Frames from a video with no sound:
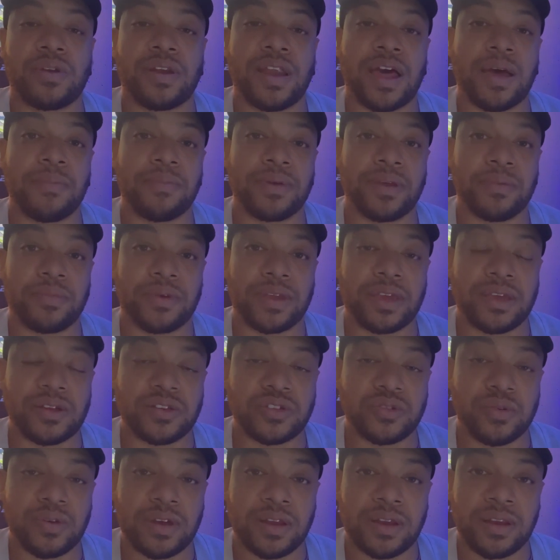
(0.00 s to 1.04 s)
will not be able to get
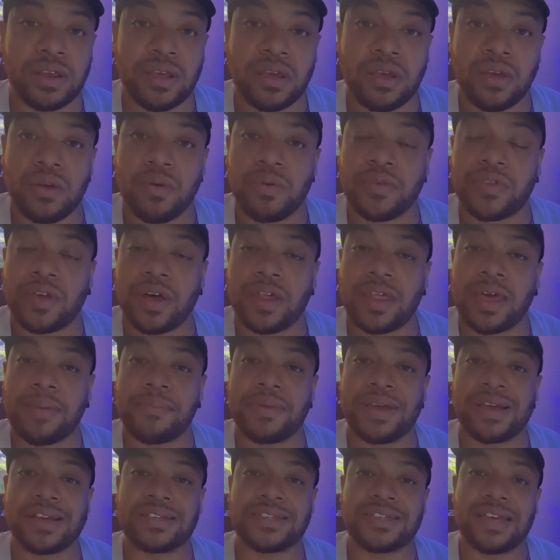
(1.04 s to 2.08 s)
to it. With all that
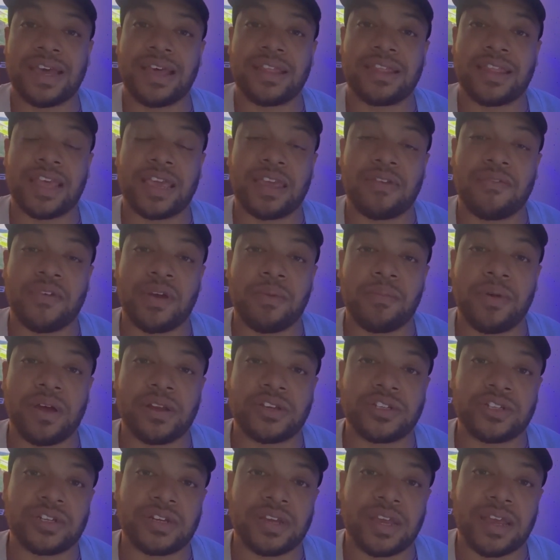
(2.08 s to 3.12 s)
being said, thank you very
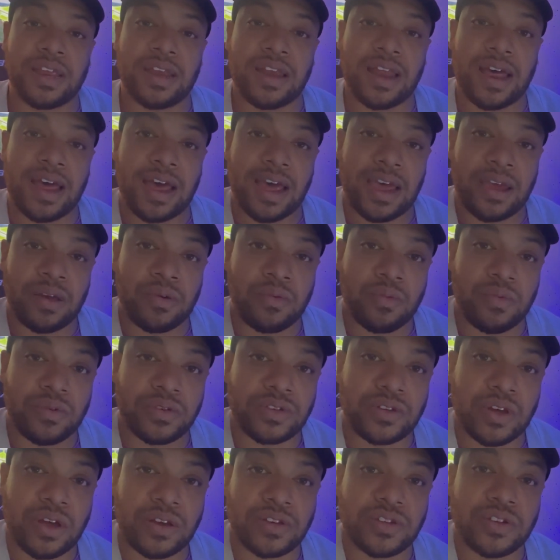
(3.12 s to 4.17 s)
much, and I will
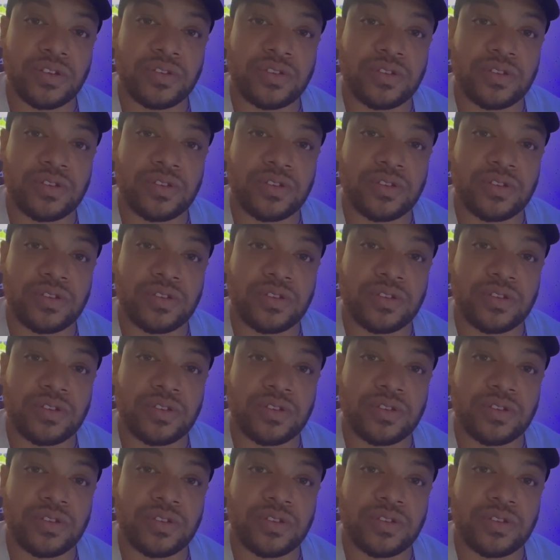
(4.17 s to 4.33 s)
talk to you